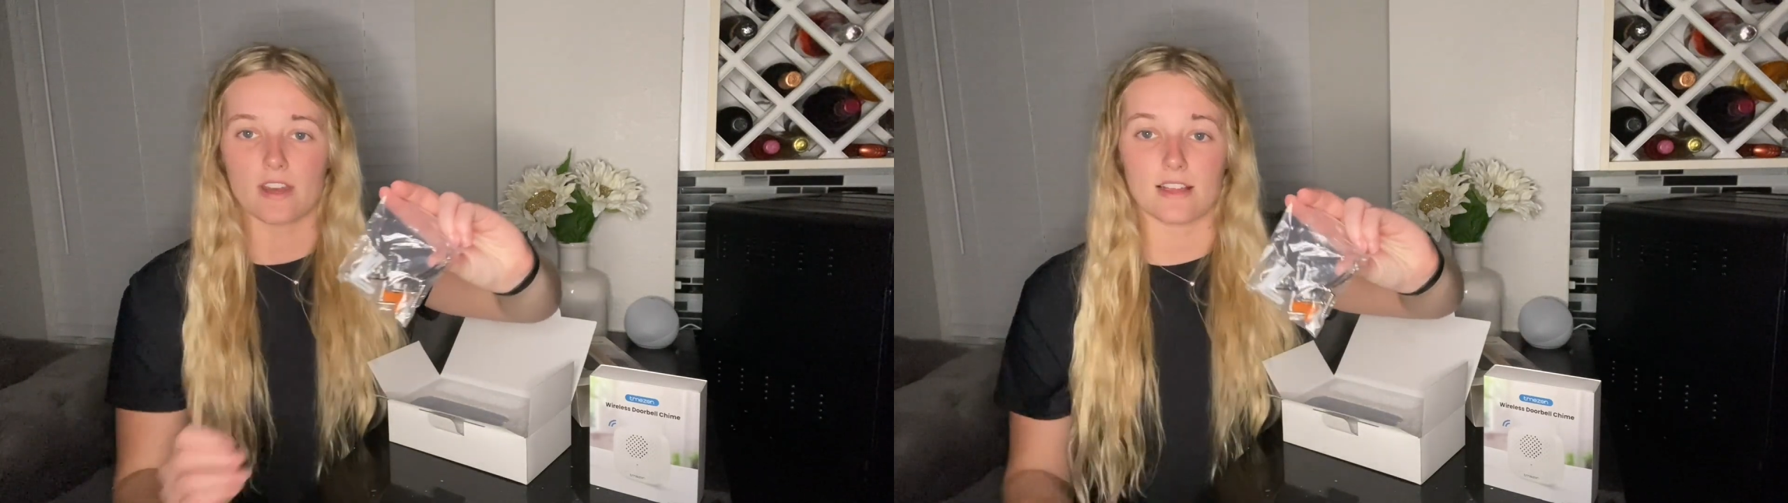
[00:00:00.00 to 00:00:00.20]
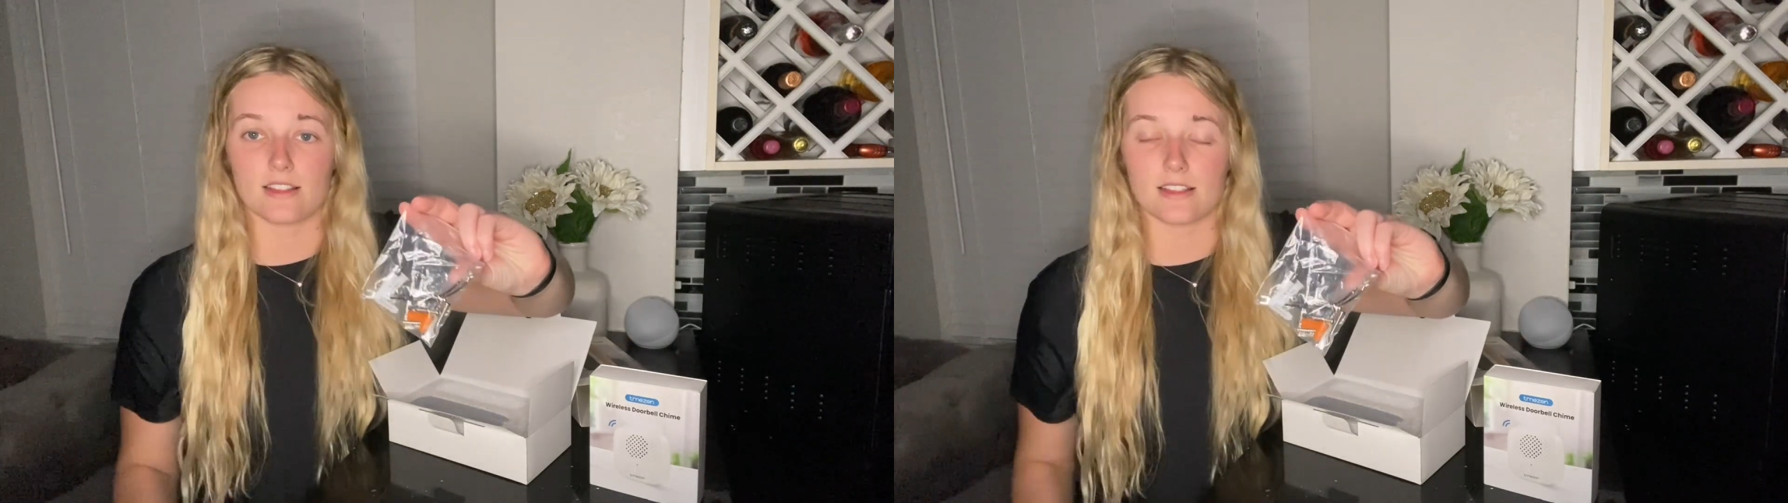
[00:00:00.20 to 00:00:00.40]

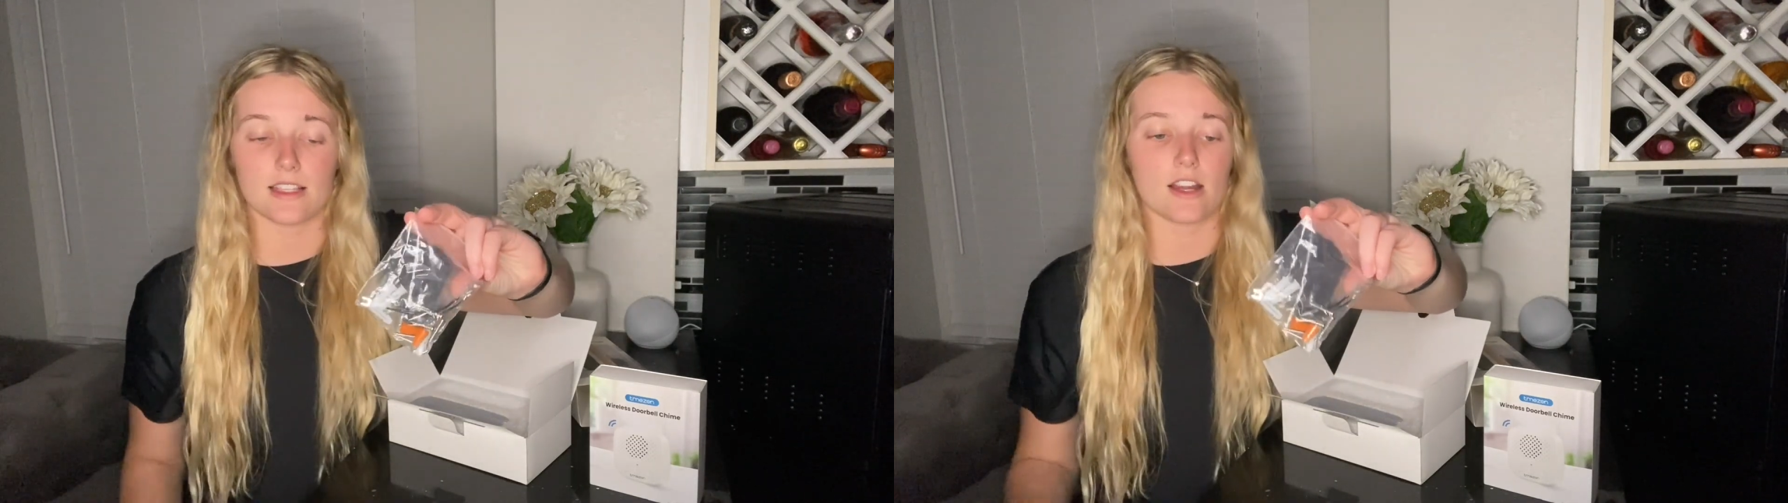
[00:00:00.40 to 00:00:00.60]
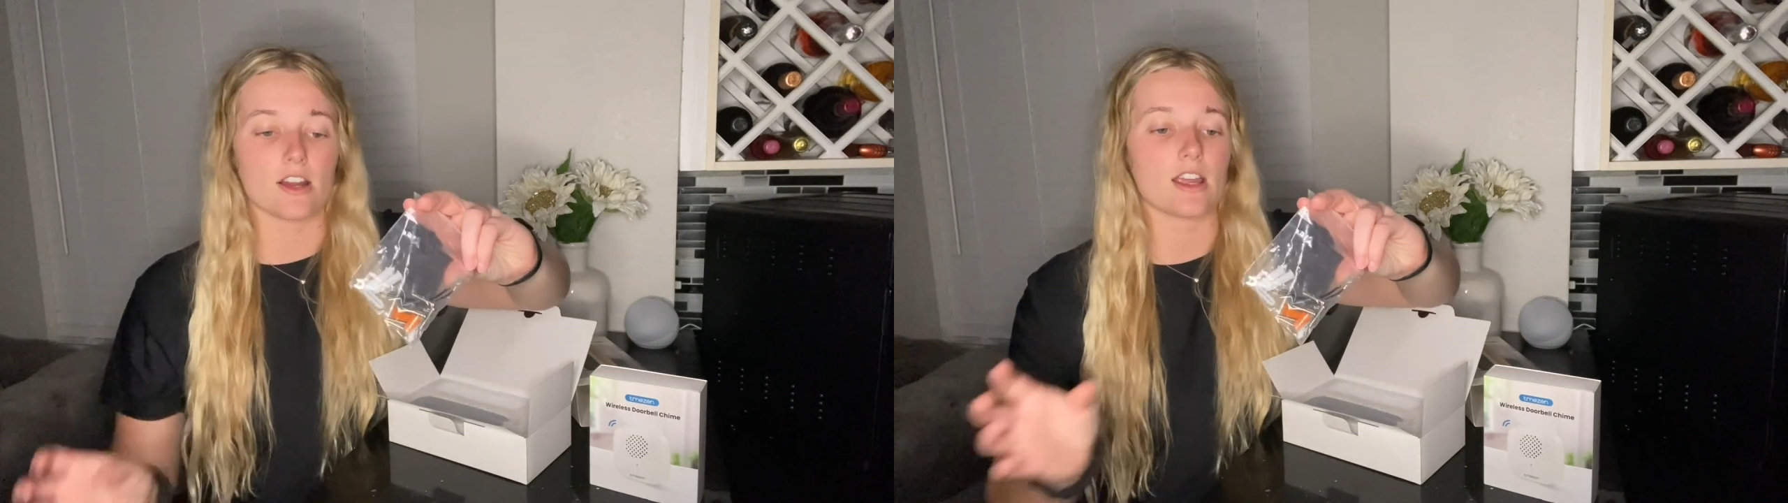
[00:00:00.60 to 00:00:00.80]

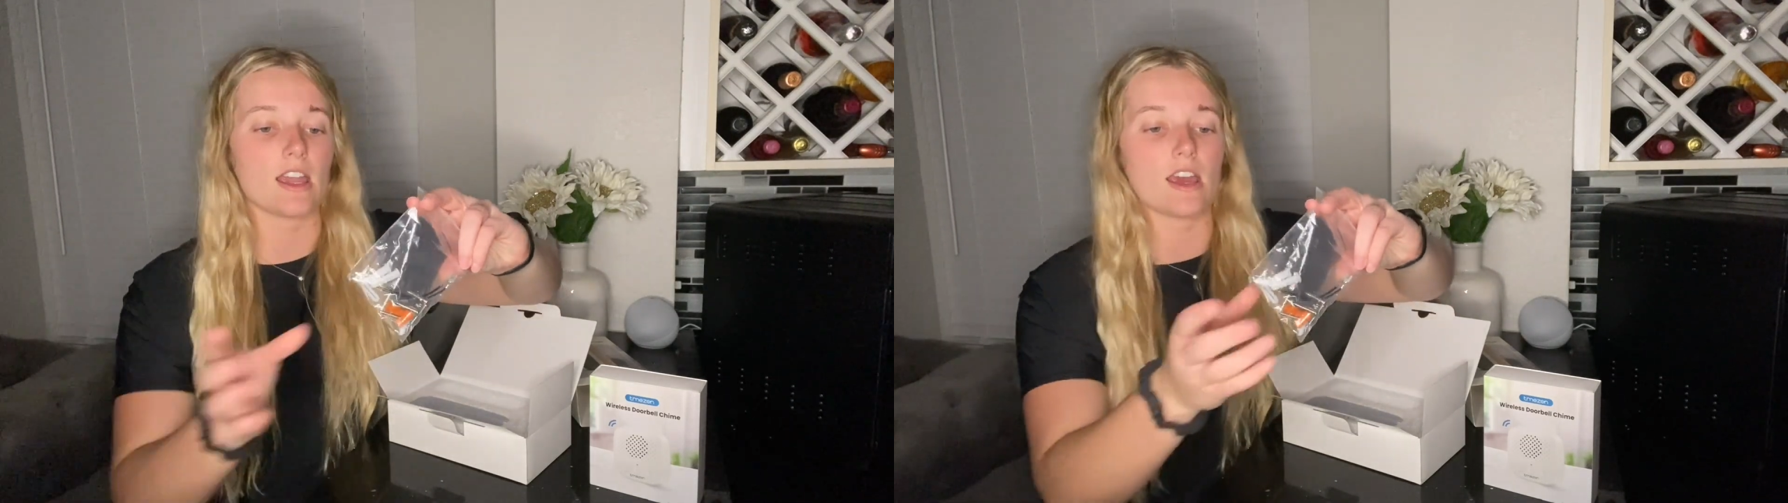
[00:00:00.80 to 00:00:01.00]
necessary,